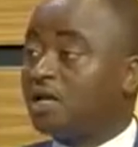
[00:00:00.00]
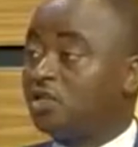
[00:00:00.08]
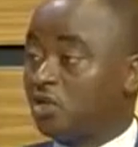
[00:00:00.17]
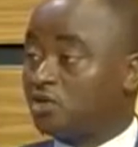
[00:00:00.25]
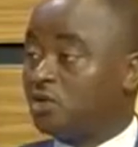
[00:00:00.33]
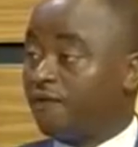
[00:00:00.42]
it
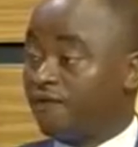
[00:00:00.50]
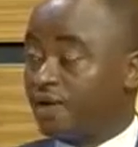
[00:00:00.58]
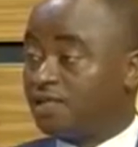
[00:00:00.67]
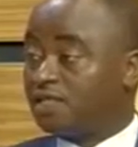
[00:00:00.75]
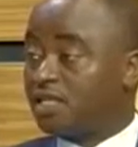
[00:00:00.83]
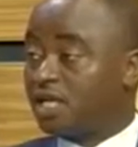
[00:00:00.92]
also
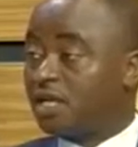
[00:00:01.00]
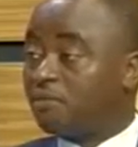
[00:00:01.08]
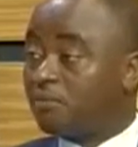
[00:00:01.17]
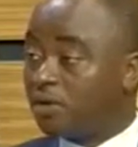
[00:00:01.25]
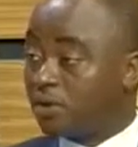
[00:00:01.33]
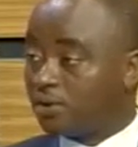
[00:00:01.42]
affects the
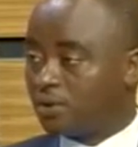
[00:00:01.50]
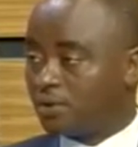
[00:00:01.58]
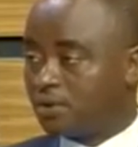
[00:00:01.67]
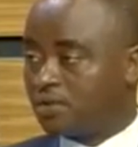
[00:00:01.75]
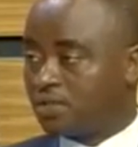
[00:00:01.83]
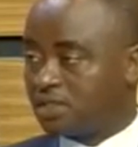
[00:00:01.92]

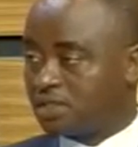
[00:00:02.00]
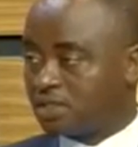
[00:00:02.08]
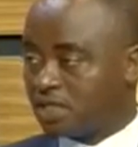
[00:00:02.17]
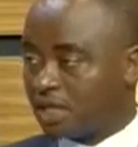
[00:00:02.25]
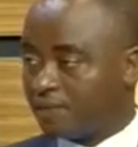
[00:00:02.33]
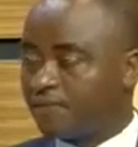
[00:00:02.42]
immune
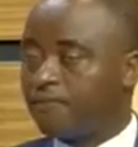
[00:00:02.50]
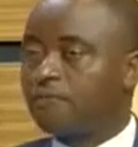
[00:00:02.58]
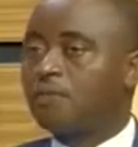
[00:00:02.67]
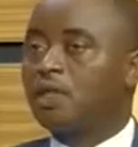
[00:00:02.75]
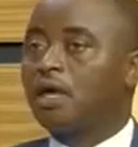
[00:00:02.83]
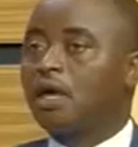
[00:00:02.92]
system.
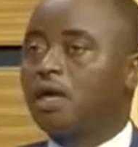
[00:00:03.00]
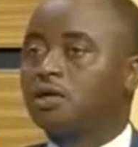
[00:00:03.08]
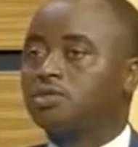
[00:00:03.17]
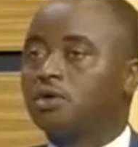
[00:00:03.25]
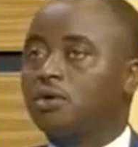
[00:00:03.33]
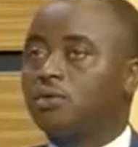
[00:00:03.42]

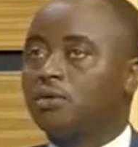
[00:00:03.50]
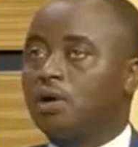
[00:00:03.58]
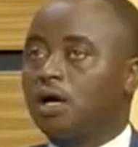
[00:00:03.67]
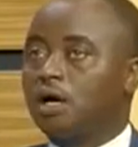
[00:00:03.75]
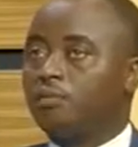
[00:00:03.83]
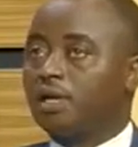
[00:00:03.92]
So,
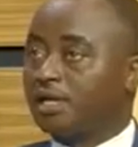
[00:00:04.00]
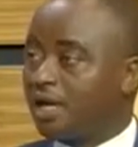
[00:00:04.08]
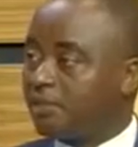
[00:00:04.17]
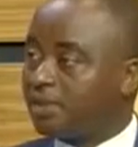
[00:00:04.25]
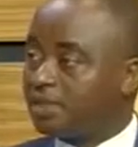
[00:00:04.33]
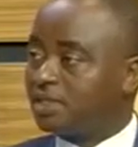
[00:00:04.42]
a
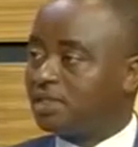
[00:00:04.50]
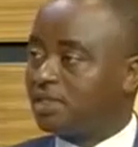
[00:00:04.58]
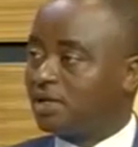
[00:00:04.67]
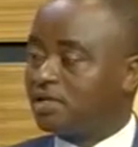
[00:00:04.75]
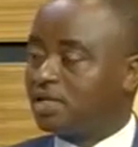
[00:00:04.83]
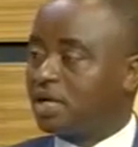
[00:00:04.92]
diabetic
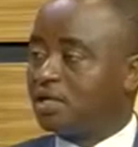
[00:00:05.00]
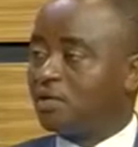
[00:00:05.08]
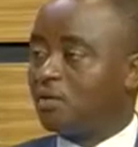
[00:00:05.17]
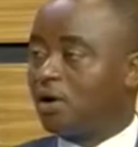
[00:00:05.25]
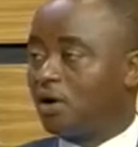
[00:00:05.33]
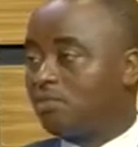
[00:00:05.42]
ordinarily
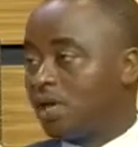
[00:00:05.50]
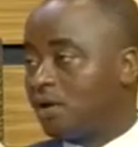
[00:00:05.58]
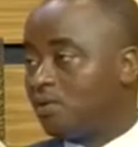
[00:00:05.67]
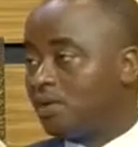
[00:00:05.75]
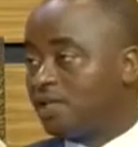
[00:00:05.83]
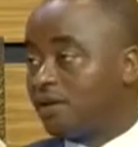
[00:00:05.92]
will come
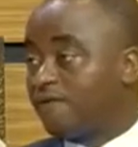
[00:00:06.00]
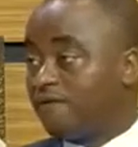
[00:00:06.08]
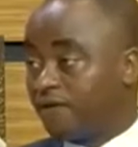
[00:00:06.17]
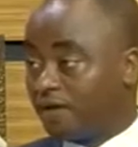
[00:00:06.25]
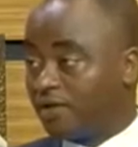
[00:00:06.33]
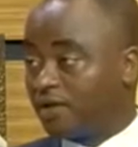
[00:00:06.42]
down with
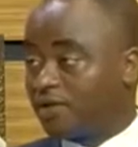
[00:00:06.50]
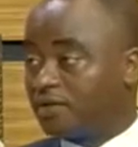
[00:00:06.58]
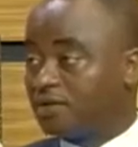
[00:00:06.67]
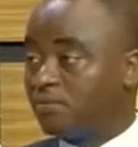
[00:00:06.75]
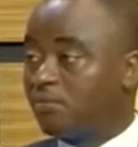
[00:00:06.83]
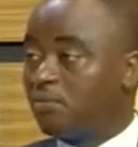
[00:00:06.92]

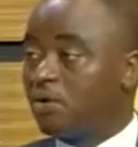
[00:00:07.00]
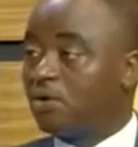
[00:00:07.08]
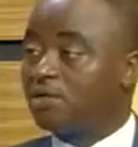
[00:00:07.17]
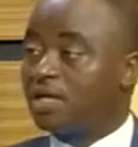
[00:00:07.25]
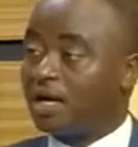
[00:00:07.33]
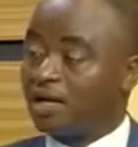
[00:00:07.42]
infections
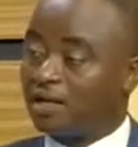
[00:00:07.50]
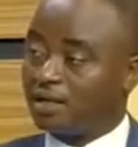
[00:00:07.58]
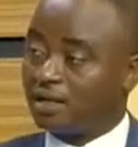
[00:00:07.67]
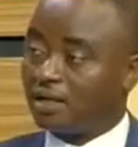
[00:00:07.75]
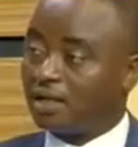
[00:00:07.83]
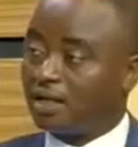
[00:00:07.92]
more than
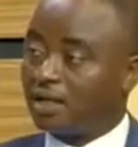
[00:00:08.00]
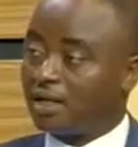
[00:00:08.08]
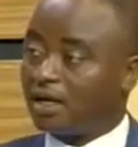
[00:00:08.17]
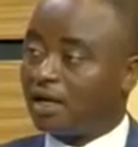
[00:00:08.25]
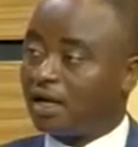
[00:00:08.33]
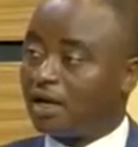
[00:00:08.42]

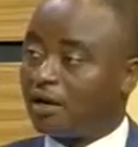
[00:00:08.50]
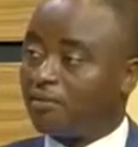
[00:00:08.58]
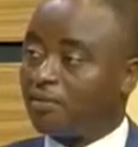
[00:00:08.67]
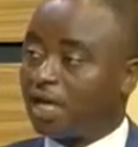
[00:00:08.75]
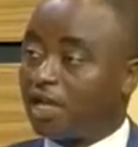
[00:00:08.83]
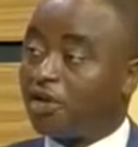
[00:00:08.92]

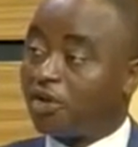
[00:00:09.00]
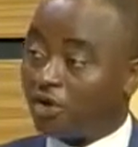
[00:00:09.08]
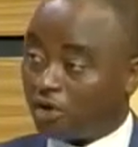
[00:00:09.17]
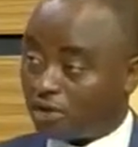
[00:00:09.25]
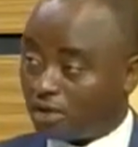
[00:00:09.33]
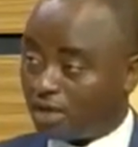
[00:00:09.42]
a
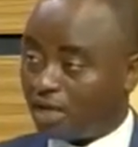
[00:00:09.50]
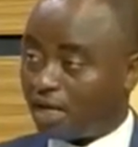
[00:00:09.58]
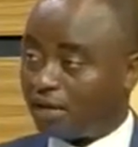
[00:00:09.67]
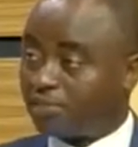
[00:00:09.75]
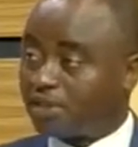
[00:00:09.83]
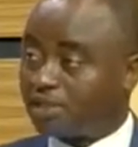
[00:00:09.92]

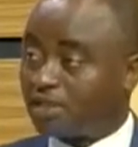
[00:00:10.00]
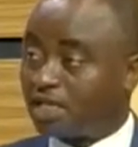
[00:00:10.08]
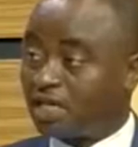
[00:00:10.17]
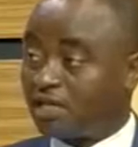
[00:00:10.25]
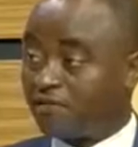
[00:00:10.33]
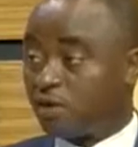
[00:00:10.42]
non-diabetic
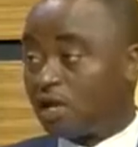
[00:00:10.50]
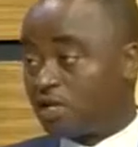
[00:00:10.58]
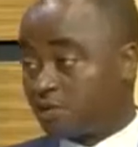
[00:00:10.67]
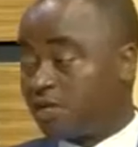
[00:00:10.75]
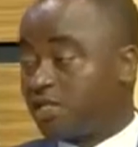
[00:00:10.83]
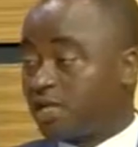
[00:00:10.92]
individual,
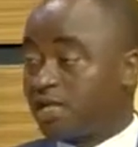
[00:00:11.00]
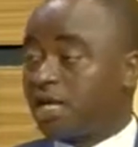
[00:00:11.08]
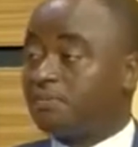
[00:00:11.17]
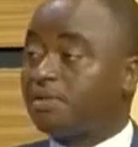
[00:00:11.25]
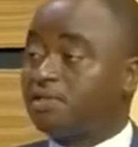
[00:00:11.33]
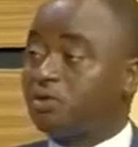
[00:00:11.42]
especially a
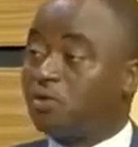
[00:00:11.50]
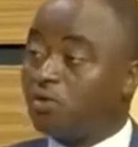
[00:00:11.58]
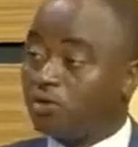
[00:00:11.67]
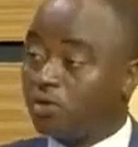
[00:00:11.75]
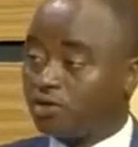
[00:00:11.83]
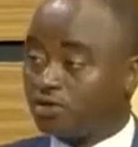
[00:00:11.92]
diabetic
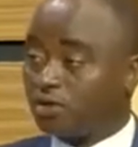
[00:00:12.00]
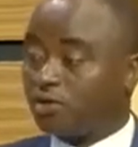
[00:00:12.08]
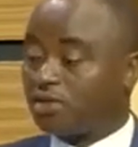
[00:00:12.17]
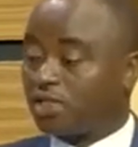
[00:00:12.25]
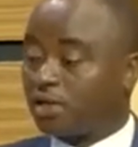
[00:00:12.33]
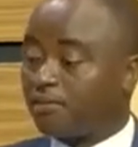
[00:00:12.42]
who does
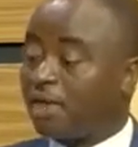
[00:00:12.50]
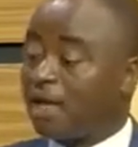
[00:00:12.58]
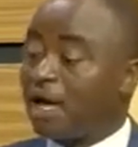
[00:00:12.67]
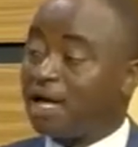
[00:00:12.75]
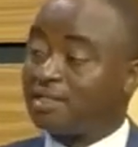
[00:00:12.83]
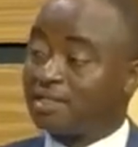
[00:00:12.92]
not
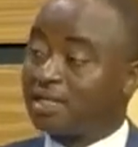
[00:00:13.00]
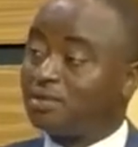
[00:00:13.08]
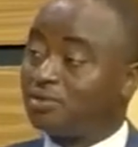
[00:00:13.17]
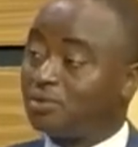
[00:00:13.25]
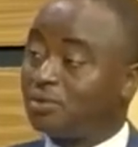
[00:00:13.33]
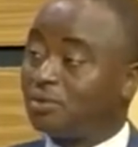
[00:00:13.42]

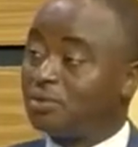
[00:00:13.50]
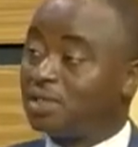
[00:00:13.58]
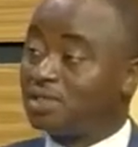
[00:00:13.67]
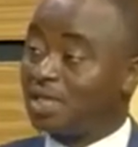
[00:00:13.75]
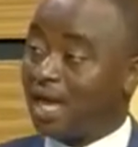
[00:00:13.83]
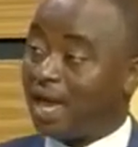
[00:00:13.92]
attend to
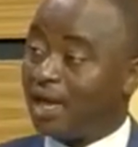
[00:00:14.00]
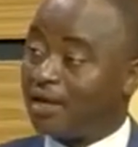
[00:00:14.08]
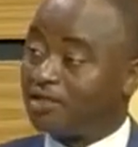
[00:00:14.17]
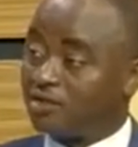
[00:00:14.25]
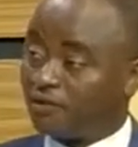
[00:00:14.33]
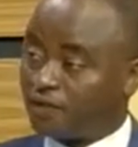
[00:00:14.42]
his care
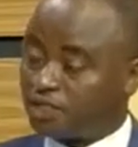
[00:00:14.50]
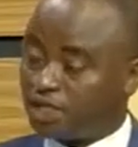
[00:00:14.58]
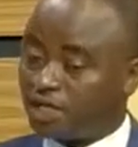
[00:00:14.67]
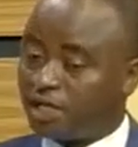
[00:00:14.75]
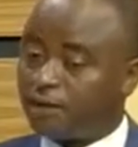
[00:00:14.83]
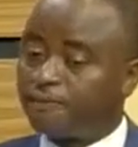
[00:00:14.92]

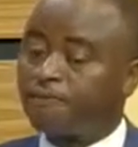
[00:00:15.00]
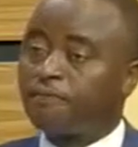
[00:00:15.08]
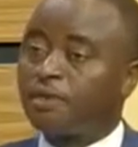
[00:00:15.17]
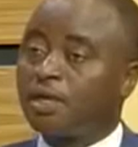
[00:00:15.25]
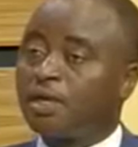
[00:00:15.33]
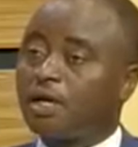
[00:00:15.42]
sufficiently.
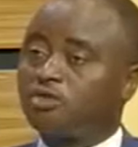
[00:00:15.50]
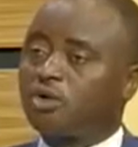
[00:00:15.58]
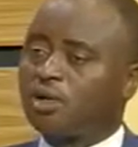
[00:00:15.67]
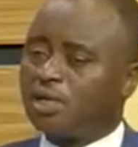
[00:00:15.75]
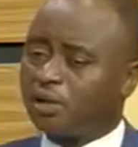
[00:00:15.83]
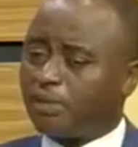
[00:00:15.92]
Now,
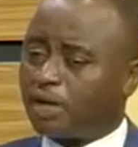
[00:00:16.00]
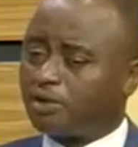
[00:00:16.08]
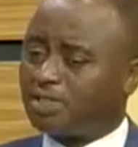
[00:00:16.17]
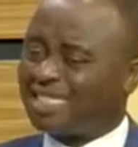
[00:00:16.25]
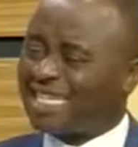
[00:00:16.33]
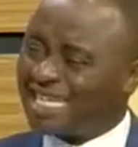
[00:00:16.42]
talking
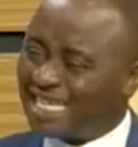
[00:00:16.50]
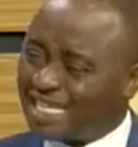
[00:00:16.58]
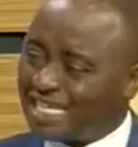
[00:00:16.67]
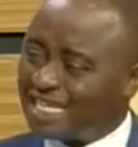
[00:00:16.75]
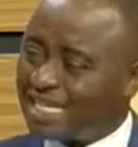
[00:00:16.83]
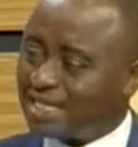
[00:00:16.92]
about the
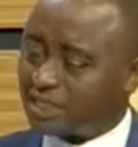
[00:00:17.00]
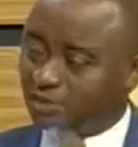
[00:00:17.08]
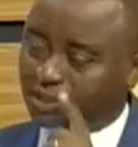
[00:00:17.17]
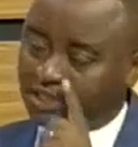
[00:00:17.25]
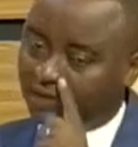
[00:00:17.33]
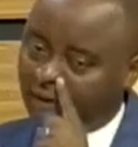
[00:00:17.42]
kidney
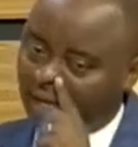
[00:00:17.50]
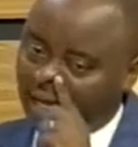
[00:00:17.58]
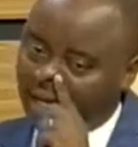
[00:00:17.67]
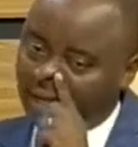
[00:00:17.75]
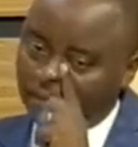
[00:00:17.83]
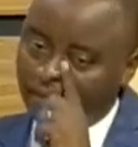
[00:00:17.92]

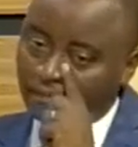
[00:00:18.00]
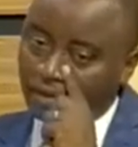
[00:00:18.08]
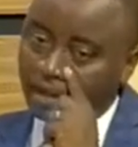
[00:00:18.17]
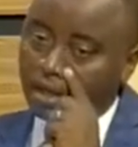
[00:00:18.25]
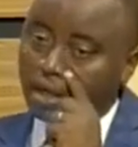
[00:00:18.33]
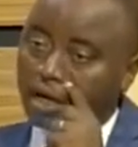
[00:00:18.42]
specifically,
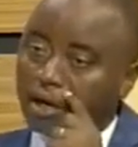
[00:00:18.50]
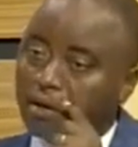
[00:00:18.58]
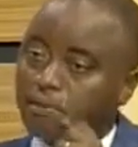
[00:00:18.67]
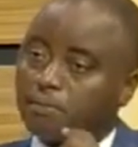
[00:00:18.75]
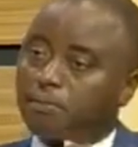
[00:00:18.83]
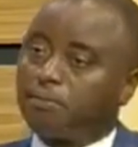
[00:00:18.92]

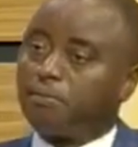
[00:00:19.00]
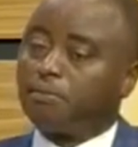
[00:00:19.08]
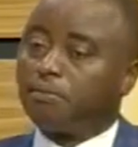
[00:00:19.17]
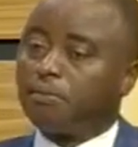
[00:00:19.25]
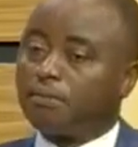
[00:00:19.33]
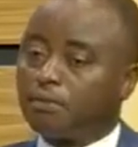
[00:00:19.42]
some
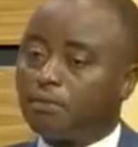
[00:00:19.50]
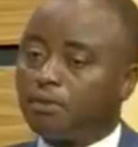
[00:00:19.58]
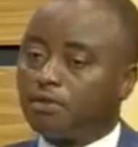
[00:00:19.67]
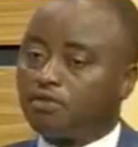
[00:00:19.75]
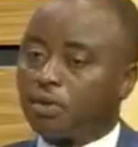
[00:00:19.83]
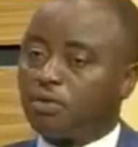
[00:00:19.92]

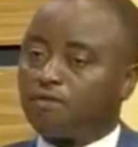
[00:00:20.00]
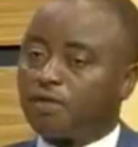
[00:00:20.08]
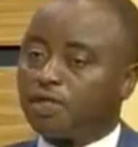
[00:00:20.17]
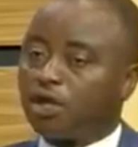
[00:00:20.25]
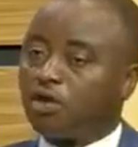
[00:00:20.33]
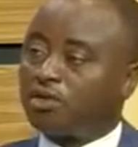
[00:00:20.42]
of
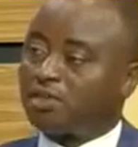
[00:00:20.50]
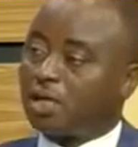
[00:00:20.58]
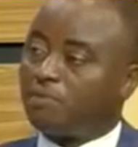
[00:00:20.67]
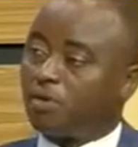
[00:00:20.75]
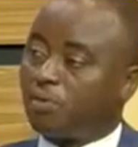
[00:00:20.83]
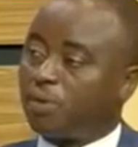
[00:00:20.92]
the
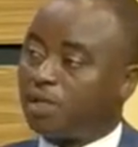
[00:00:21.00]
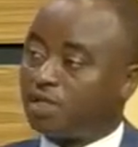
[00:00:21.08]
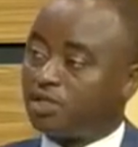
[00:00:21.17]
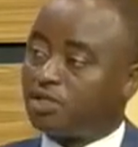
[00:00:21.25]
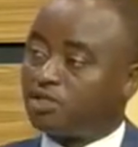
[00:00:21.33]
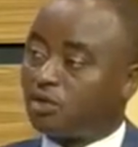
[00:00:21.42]
long-term
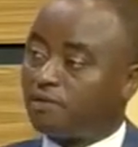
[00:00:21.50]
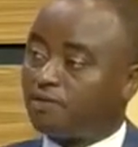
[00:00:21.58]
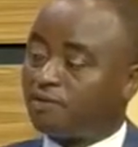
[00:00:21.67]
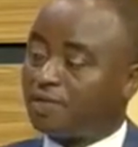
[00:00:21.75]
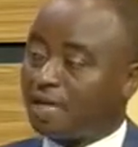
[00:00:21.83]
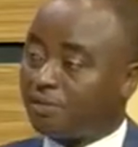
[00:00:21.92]
complications
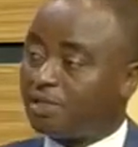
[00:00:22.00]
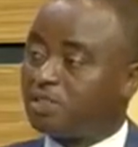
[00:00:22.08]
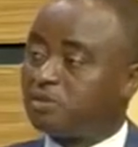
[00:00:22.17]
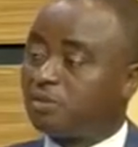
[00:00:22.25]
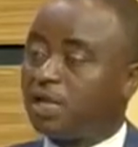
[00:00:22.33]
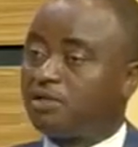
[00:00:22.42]
of
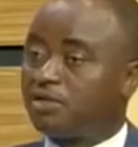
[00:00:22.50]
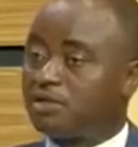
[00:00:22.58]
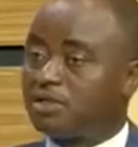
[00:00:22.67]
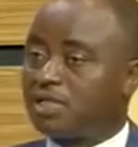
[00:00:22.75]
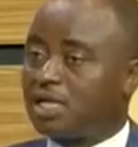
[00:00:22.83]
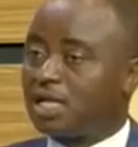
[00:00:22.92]
diabetes
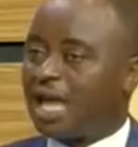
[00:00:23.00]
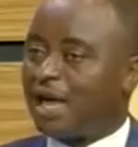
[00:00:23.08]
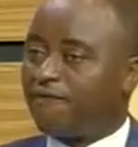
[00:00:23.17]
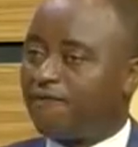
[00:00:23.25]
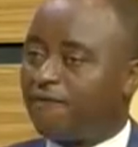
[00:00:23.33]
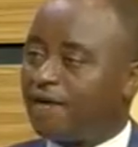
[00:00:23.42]
mellitus is that they
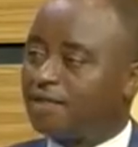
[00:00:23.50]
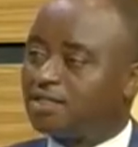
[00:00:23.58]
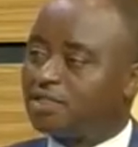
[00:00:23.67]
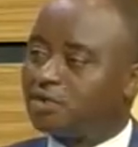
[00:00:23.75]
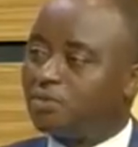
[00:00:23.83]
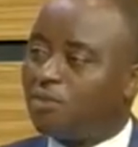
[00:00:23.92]
affect
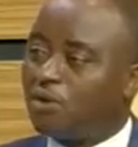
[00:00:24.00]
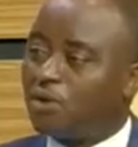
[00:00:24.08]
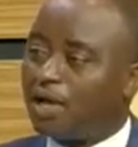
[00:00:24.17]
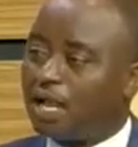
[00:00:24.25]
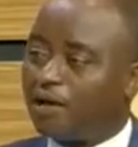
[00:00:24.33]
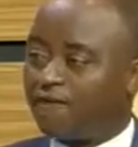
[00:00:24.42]
the
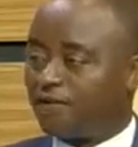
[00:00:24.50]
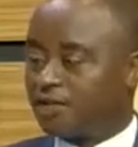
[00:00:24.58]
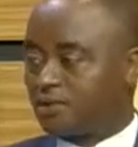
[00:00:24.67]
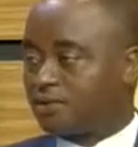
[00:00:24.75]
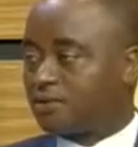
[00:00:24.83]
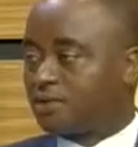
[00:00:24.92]
smaller
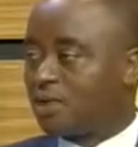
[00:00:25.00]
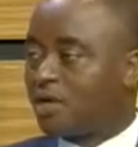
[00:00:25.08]
vessels.